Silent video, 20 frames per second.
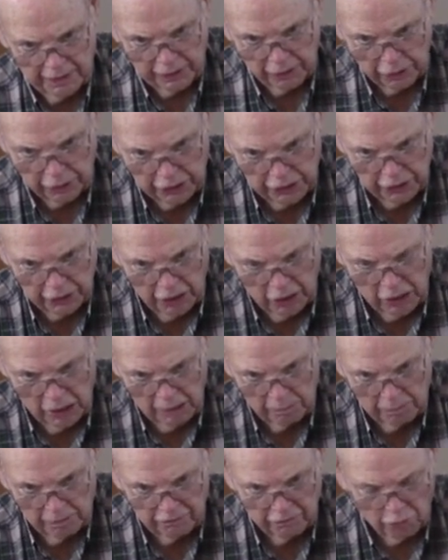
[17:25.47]
that are
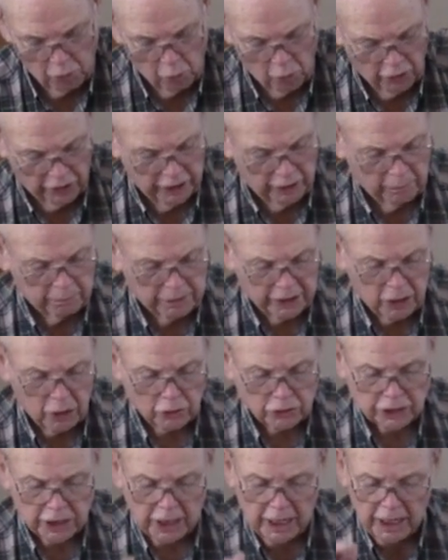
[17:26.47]
before right. him,
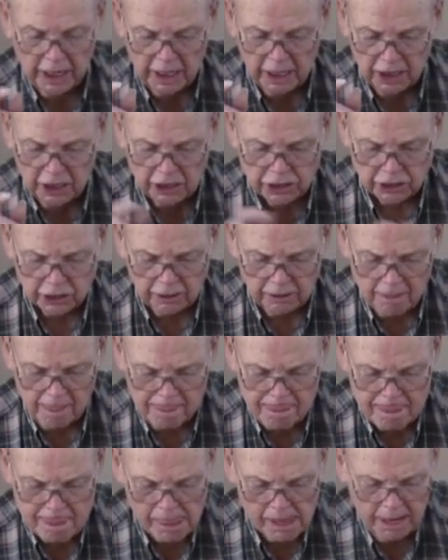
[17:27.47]
because listen,
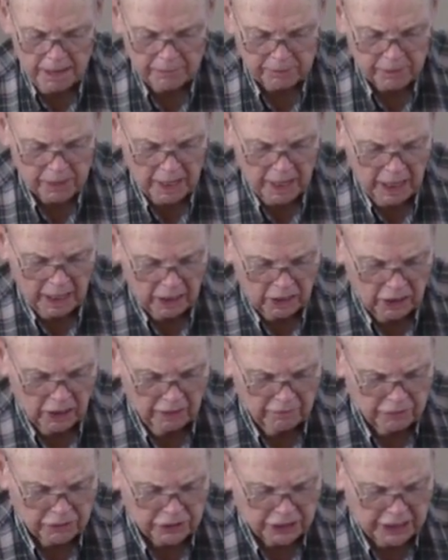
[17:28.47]

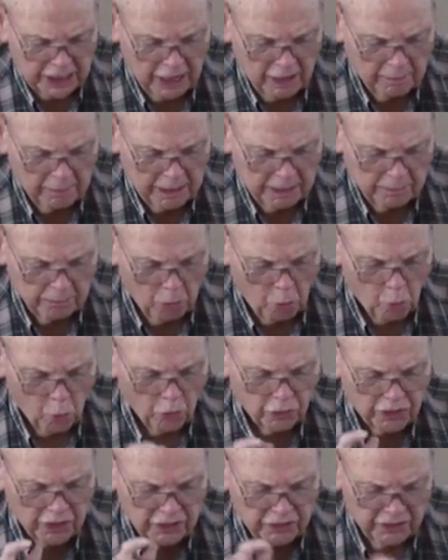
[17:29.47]
"Lovest thou me
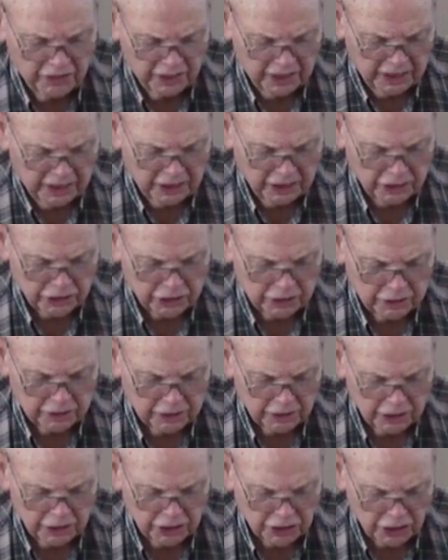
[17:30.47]
more than these,"
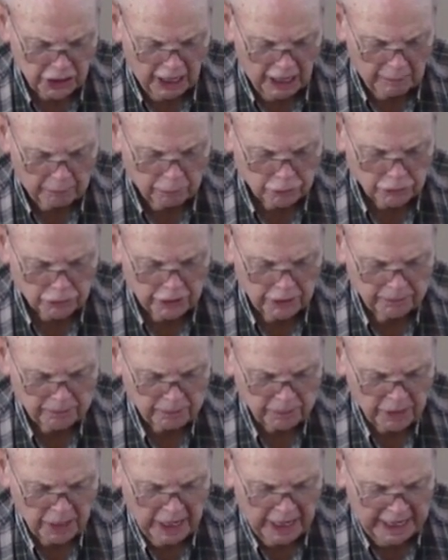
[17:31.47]
the disciples.
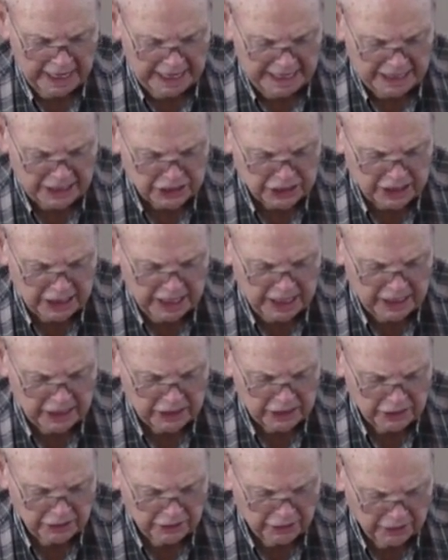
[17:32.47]
He said
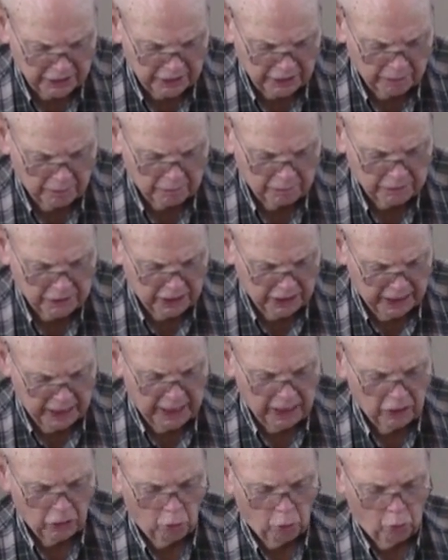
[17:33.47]
unto them,
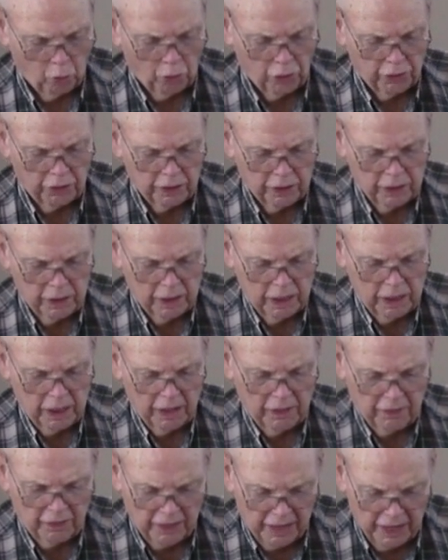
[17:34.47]
"Yea, Lord,
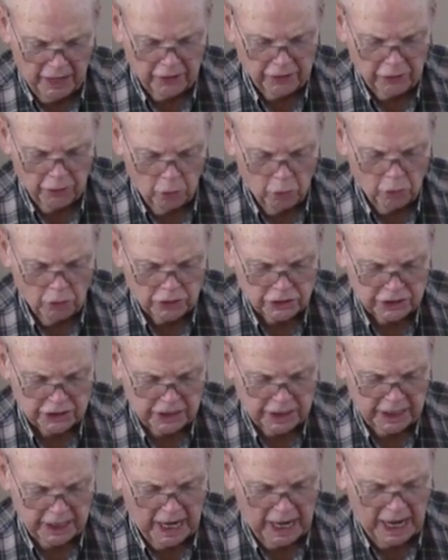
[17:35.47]
thou knowest
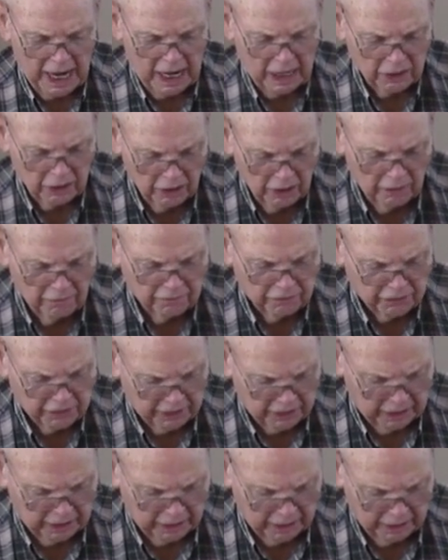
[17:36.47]
that I love
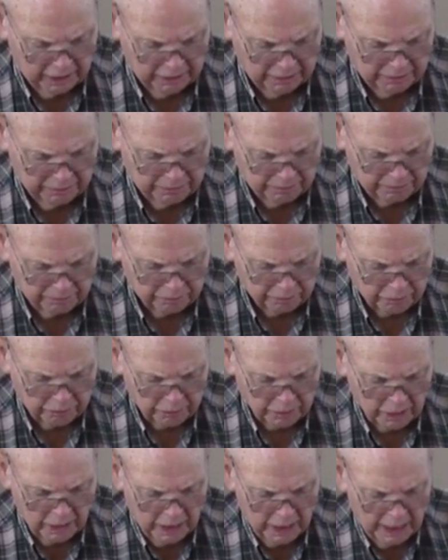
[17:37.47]
thee."
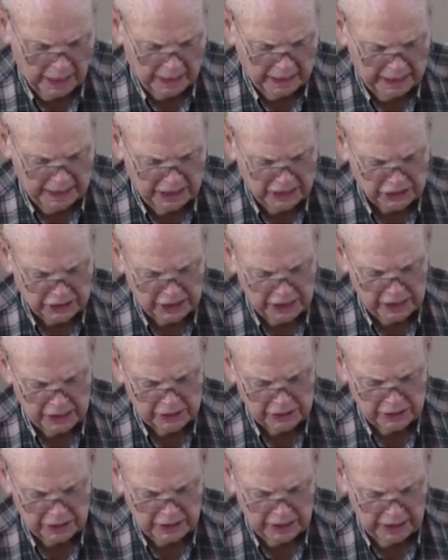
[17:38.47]
And he said
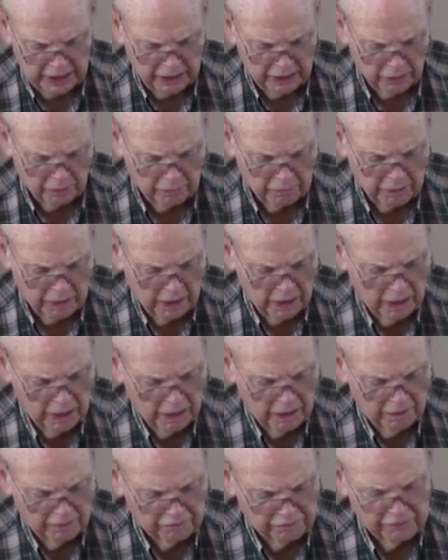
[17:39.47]
unto him,
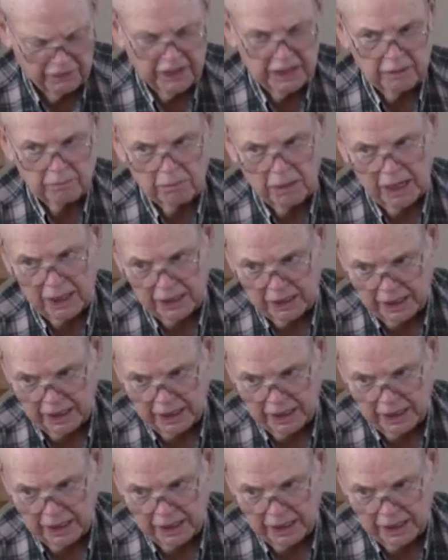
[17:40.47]
"Feed my